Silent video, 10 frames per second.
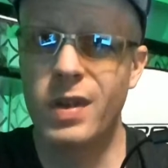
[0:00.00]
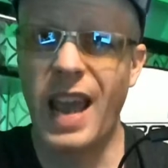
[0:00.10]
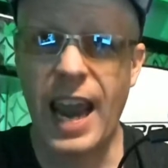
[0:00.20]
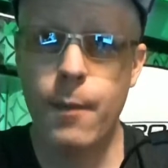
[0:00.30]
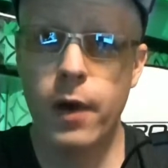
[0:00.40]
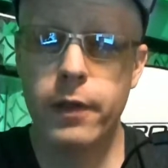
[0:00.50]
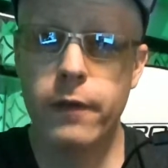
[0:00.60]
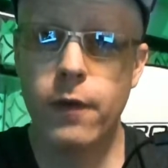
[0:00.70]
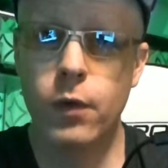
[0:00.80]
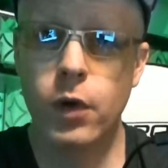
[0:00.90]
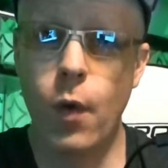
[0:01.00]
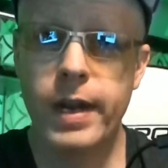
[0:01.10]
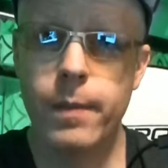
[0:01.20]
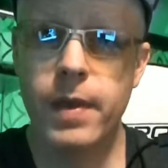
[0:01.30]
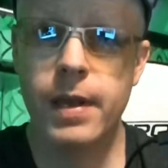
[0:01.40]
game on their phone quite
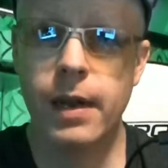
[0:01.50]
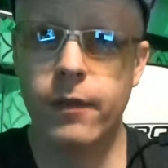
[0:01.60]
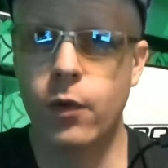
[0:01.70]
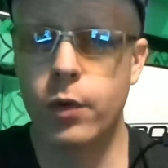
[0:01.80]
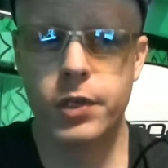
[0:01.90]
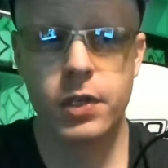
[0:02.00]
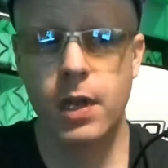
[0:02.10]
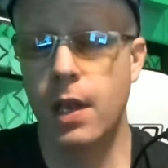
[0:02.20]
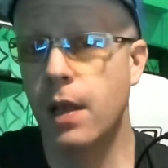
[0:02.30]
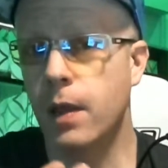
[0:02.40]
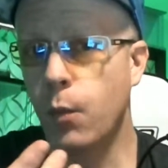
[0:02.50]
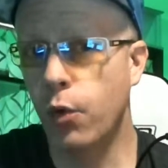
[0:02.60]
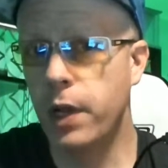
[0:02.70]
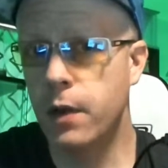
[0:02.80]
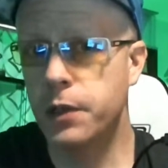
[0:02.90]
a bit, and of course, the
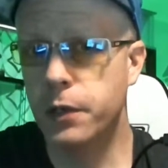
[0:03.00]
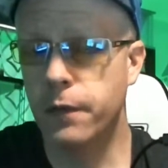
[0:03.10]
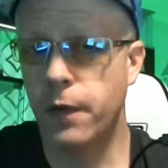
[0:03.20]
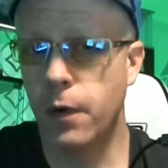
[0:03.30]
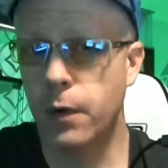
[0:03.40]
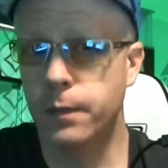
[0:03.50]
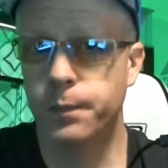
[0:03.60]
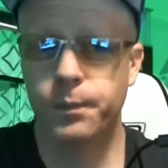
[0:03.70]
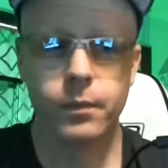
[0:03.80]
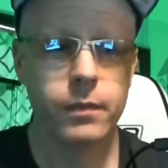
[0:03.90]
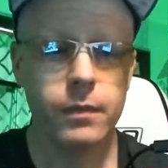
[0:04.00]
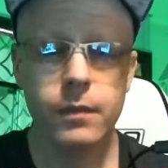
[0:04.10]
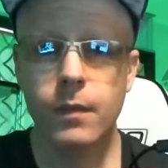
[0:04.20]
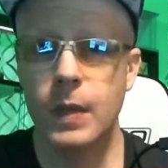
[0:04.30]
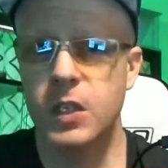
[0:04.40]
more you use your phone,
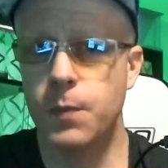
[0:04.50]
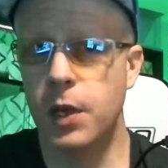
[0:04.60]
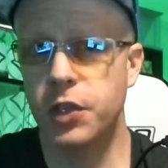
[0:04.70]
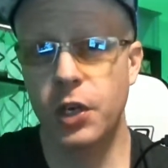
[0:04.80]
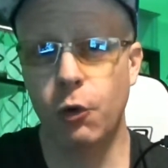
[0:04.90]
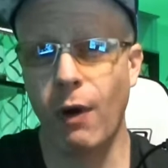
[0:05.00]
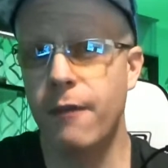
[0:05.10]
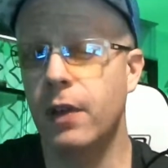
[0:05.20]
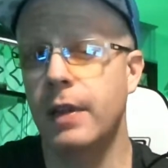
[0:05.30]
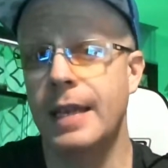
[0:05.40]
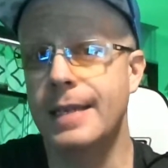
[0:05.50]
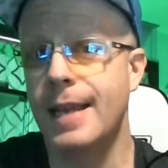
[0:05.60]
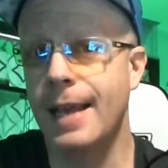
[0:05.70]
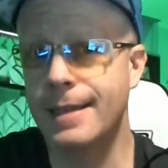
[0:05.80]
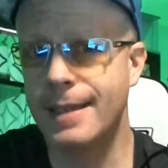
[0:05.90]
especially graphically
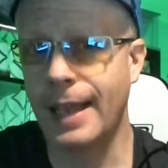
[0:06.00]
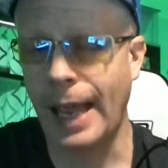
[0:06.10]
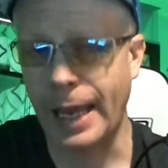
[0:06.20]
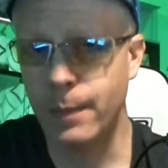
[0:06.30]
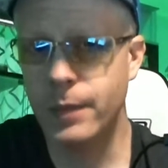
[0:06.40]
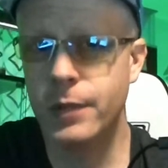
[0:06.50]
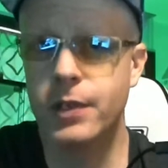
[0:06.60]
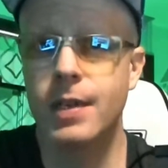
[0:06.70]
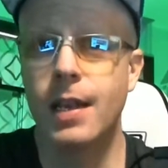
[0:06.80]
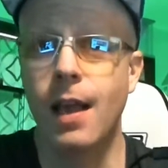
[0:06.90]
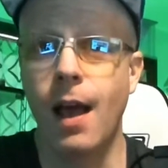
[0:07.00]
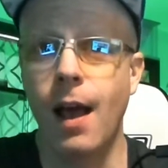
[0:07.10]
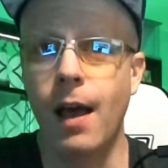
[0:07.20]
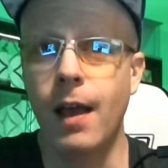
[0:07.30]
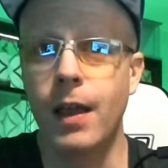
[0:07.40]
intense games,
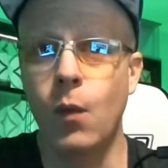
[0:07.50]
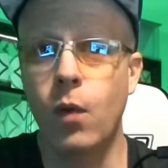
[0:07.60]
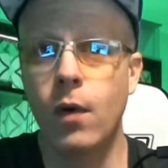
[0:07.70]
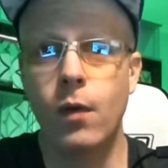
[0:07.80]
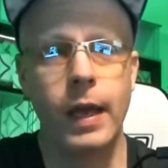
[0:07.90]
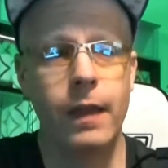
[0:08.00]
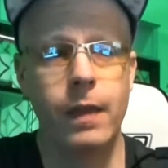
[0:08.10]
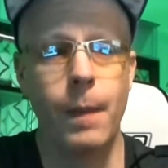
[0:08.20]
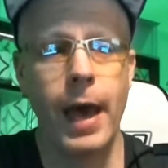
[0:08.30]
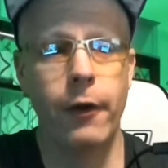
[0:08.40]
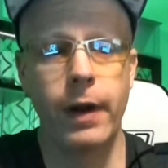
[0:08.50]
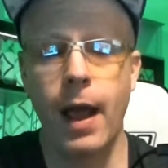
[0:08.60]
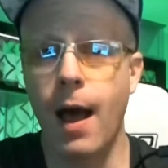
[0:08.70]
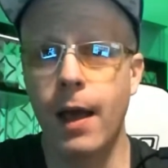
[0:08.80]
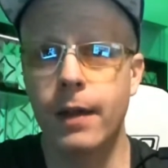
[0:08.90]
it will get the battery
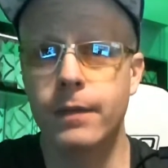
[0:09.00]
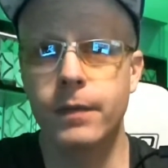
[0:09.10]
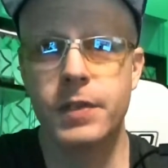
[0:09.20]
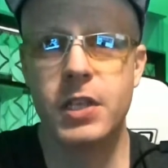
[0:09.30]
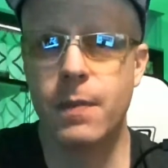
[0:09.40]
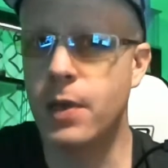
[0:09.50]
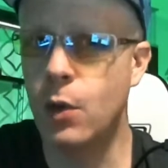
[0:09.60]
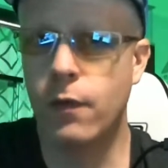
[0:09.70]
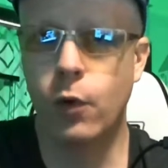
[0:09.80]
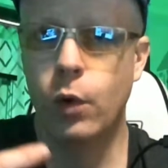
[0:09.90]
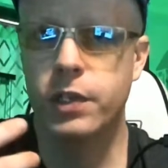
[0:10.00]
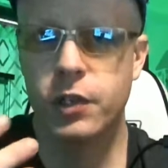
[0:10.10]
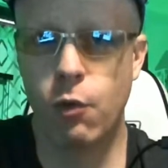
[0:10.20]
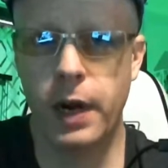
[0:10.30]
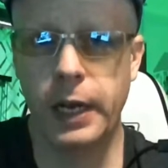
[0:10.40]
hot. CPU, of course,
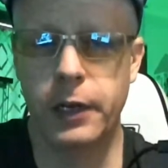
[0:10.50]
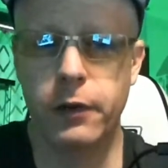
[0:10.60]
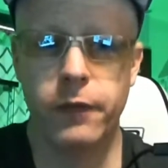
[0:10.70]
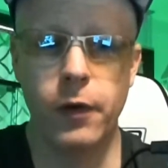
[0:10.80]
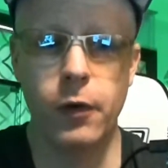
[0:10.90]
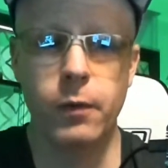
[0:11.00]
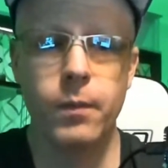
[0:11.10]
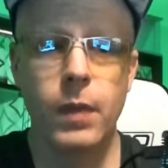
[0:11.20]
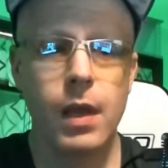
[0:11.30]
is running in your phone,